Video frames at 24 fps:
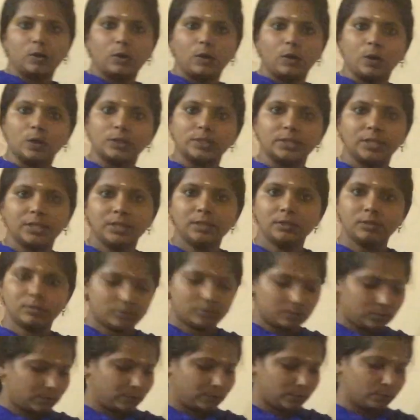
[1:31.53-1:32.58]
on the
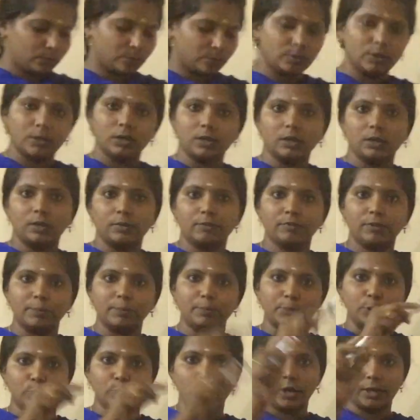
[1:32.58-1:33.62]
web
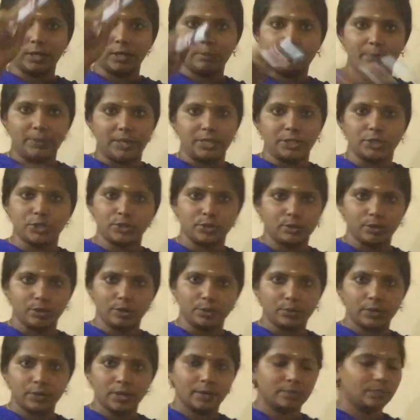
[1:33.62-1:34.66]
URL page,
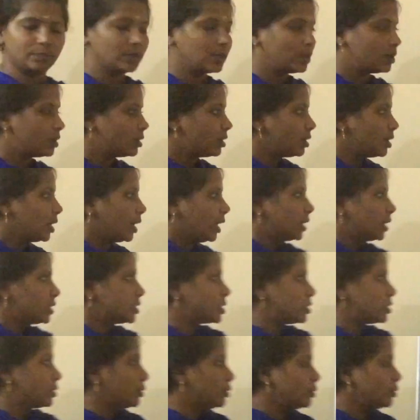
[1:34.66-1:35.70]
okay,
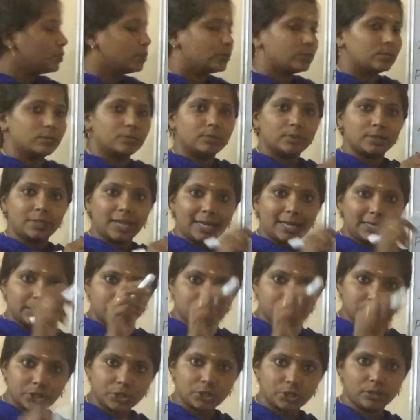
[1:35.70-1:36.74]
so that
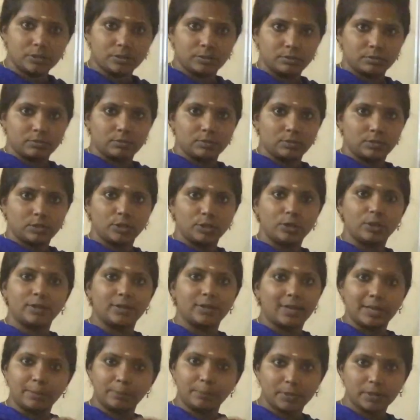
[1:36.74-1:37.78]
machine, you are
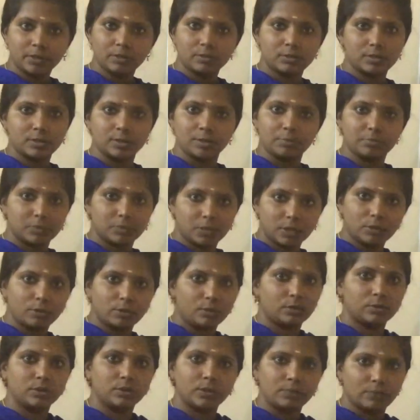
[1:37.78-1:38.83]
typing something
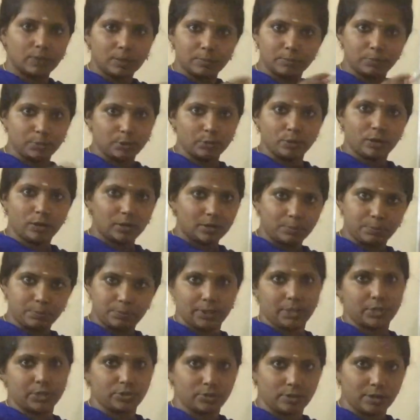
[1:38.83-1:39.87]
on the web URL
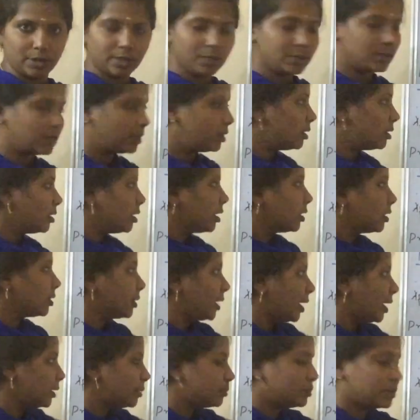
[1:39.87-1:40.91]
page, right?
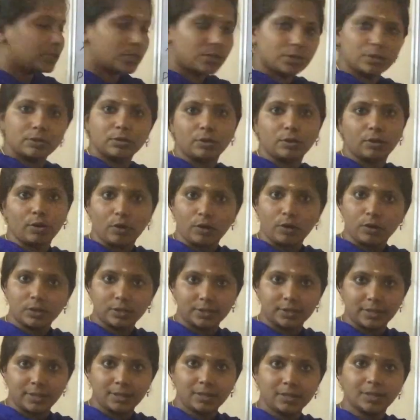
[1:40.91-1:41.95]
That machine called
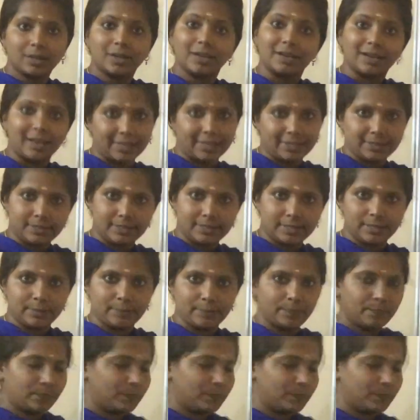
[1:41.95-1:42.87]
the client.